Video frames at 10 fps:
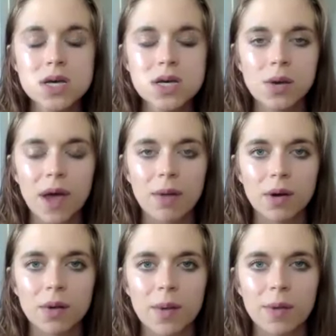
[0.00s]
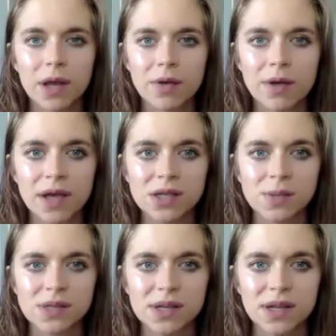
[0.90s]
Okay, where do we want to go next?
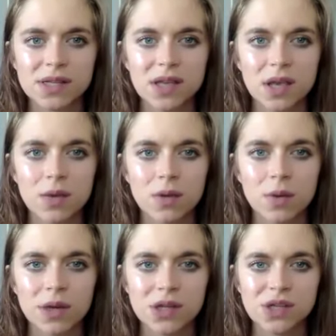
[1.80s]
What's the next thing you want to